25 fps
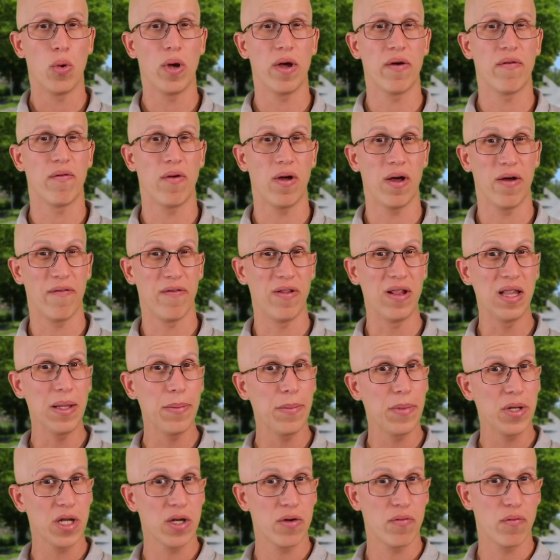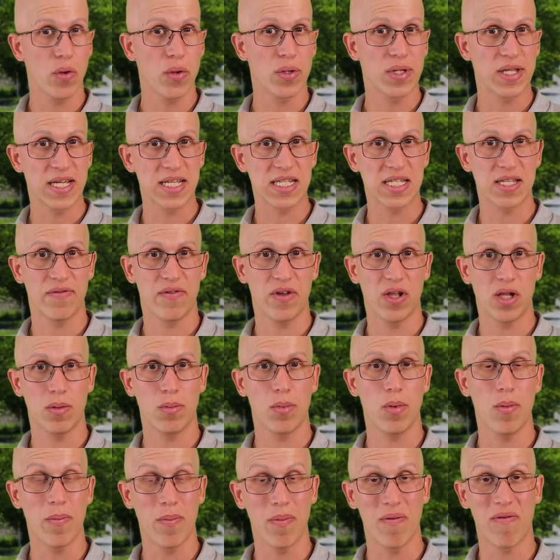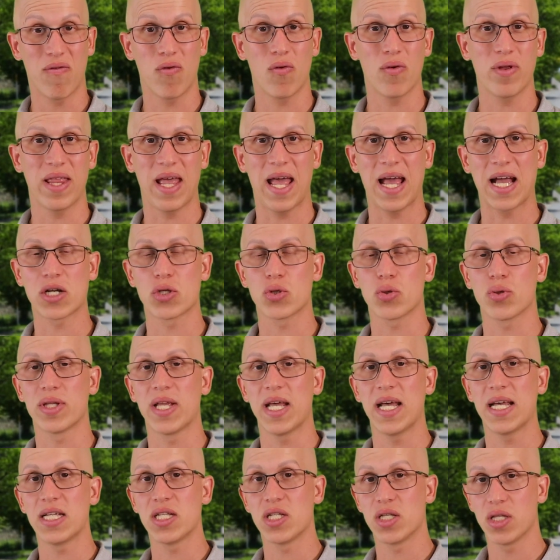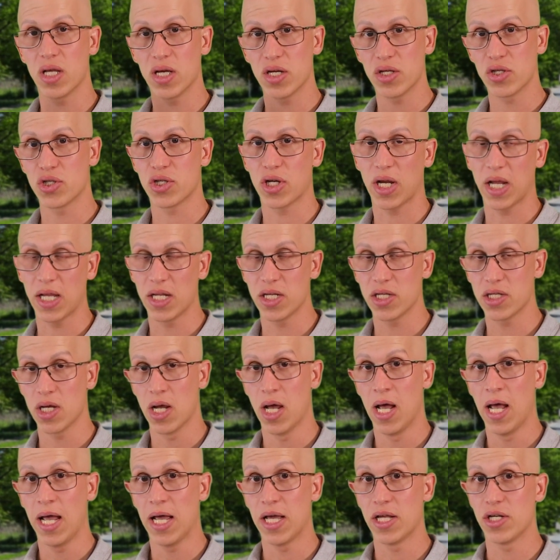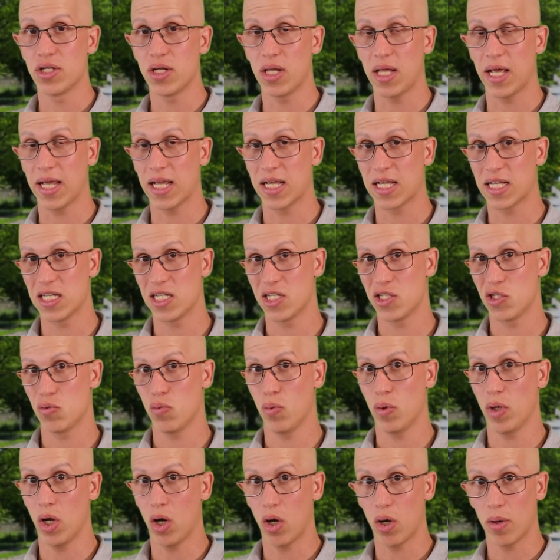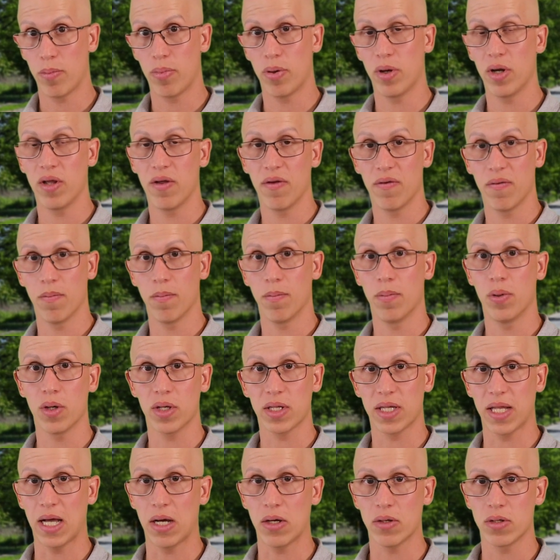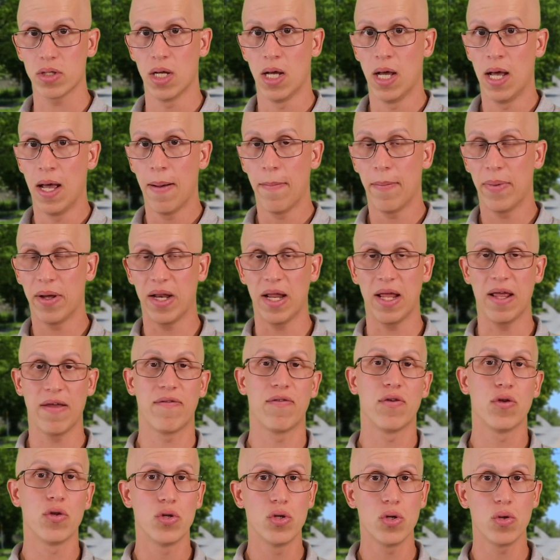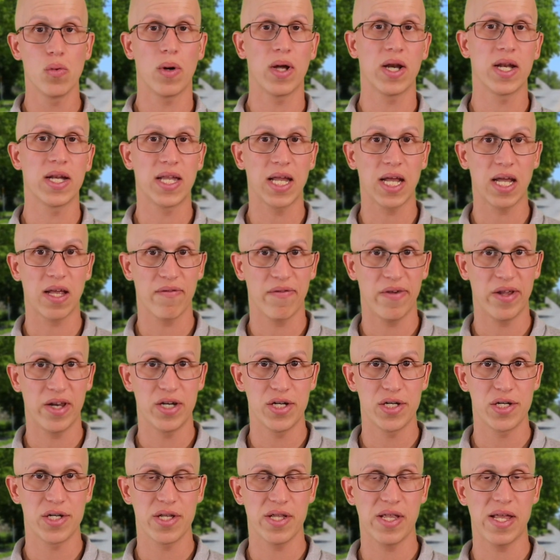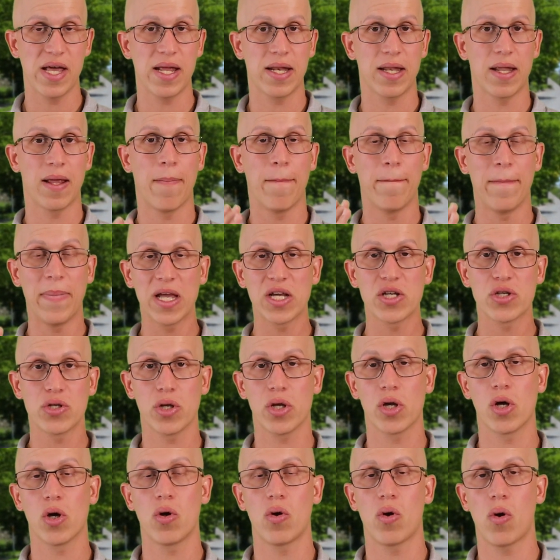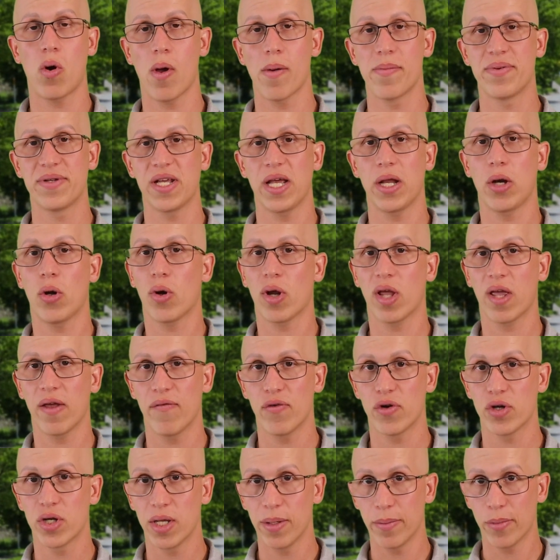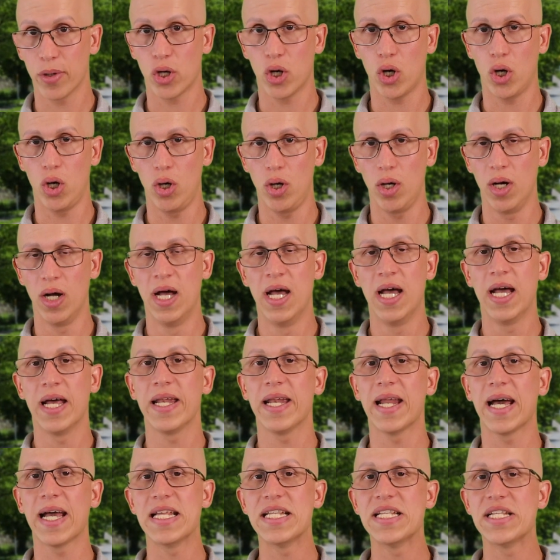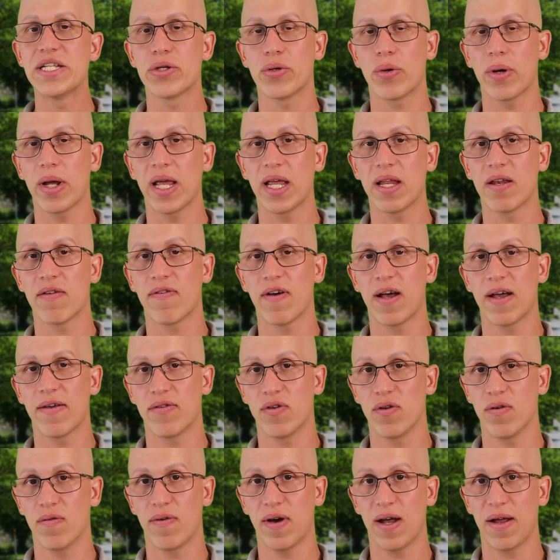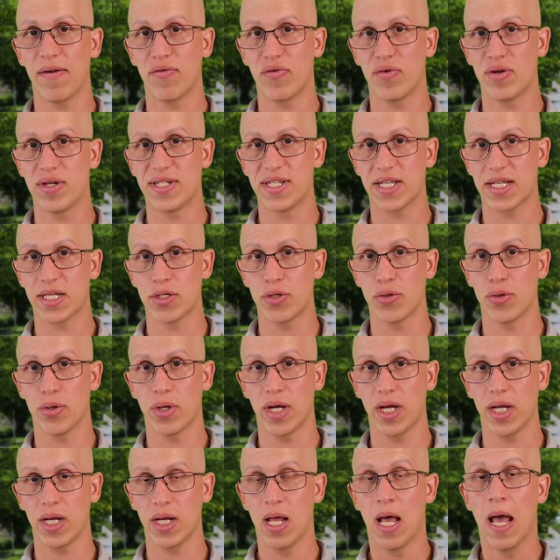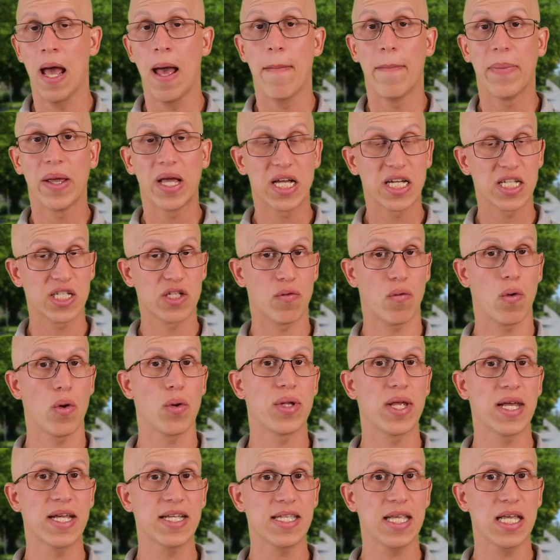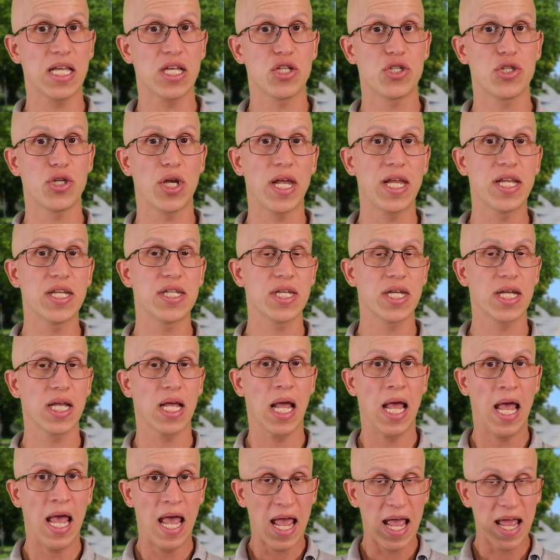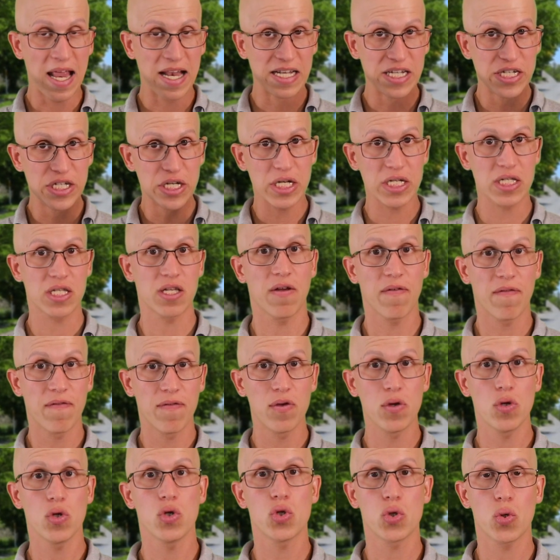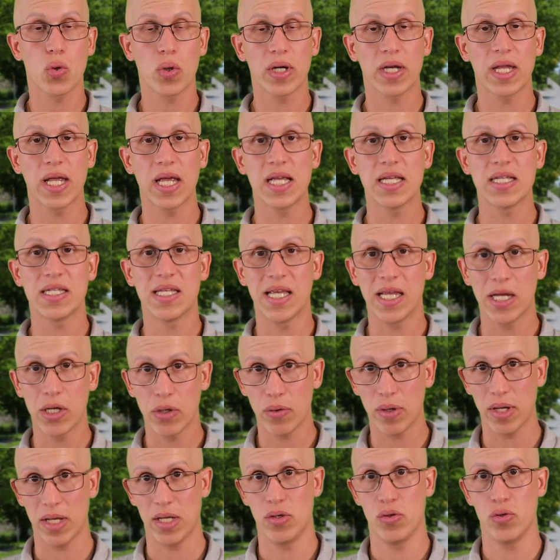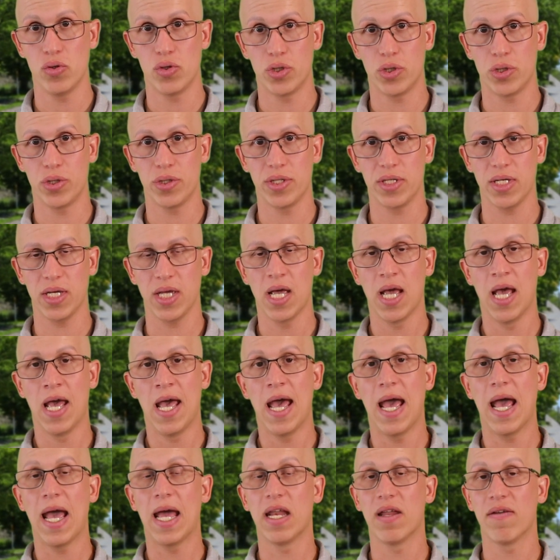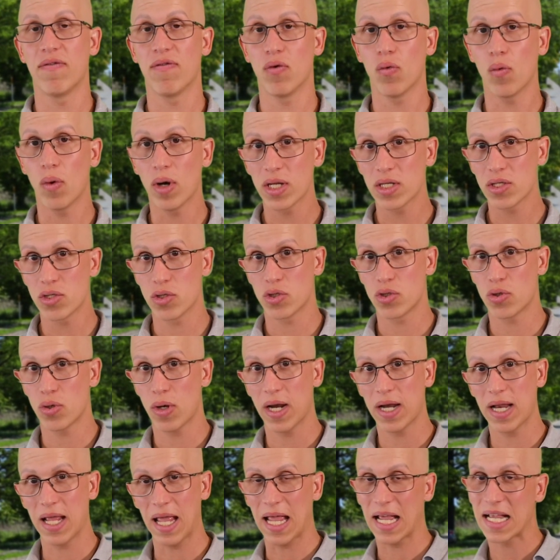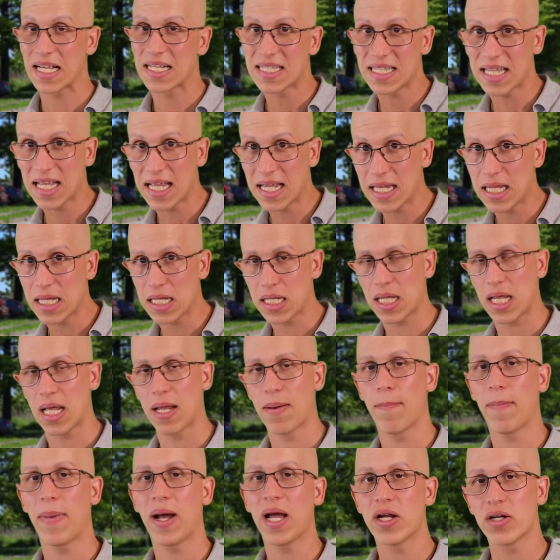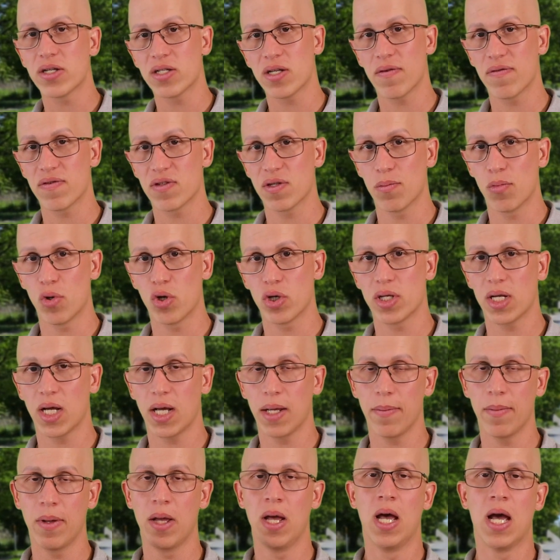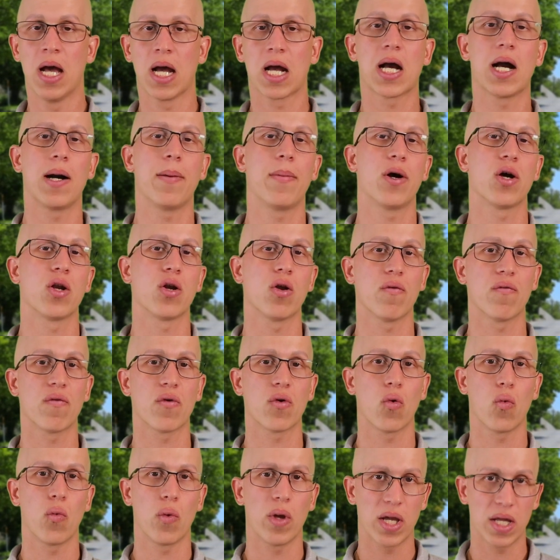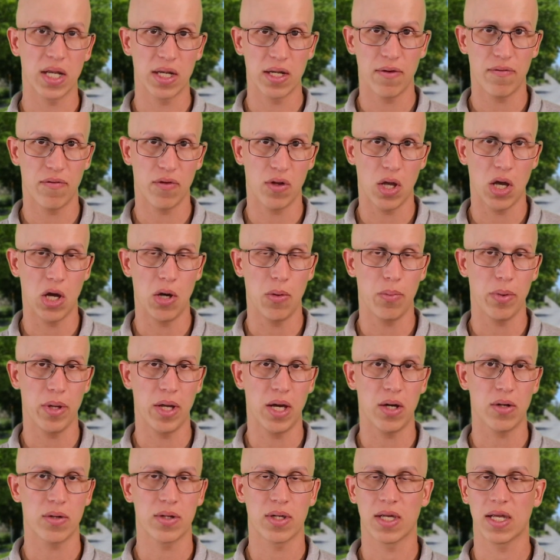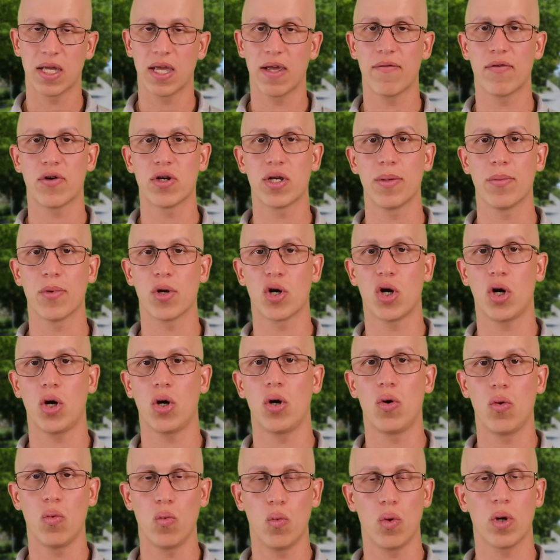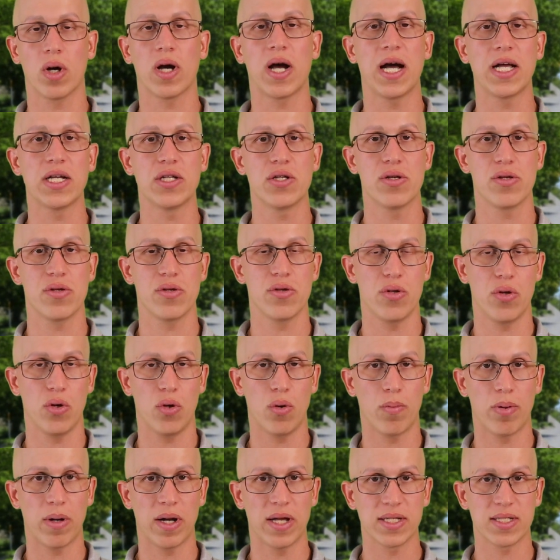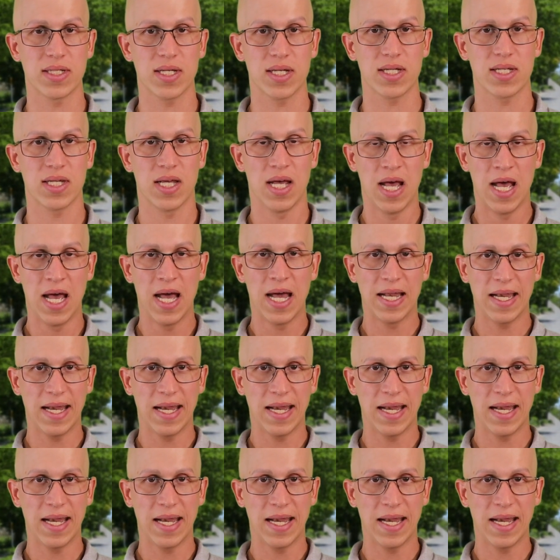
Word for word: We have a limited road test test available before the actual test does change in July because we are pretty booked out. But if you do want to take advantage of that, make sure you go to our website or give our team a call 908-525-3609 because the road test is changing in just a few short days here in New Jersey. And if you want to try to extend it and buy yourself some more time, come on over. We can definitely help you out. Give our team a call. We'll guide you through the whole process.